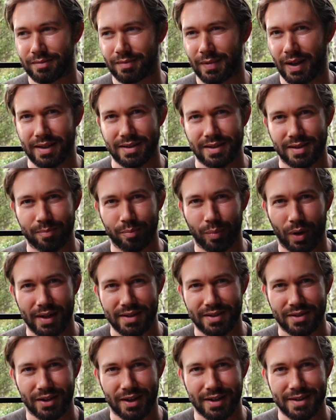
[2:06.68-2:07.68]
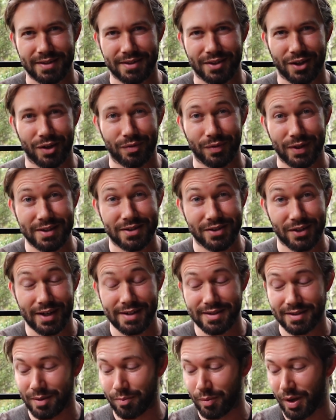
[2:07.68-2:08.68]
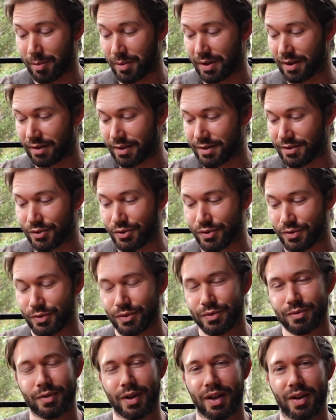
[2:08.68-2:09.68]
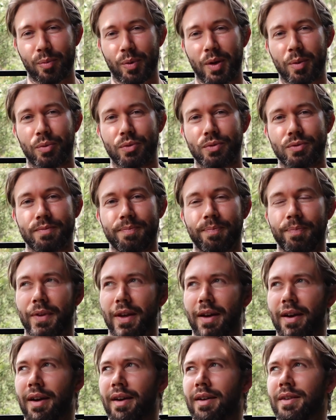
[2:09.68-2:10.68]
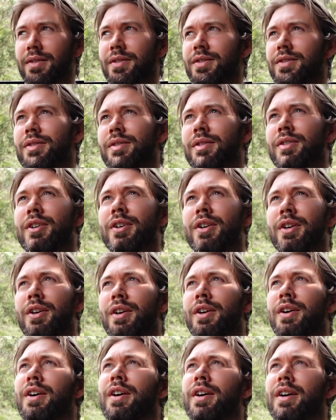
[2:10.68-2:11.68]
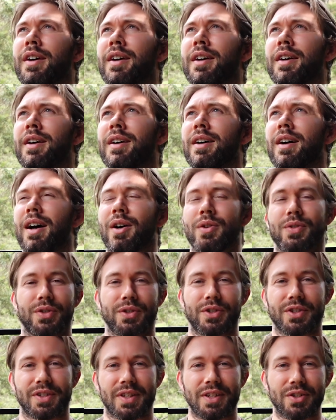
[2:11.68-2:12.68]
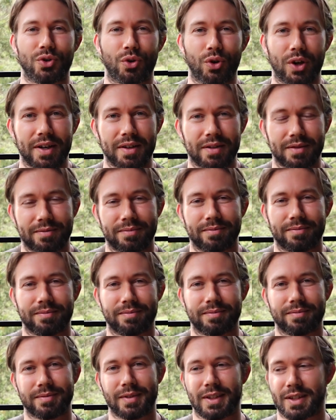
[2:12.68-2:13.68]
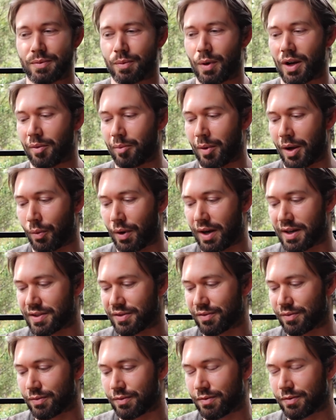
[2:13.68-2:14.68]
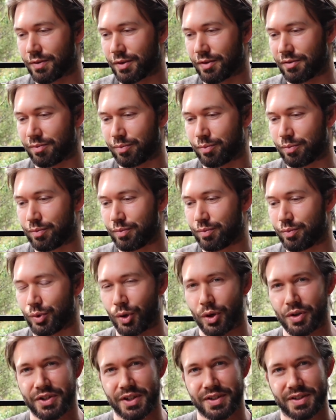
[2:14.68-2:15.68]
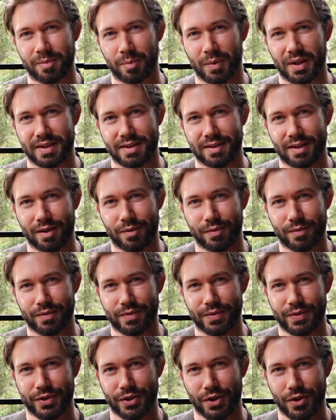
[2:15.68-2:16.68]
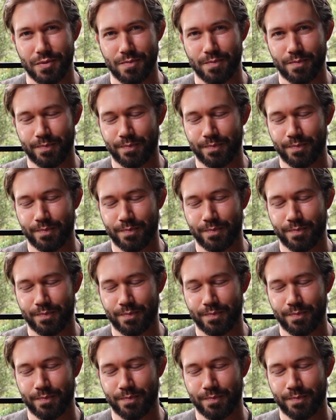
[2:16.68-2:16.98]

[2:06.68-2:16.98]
as bite-sized kind of insights that maybe is useful for other people. And I also just enjoy. It's one of my ways of processing my stuff. So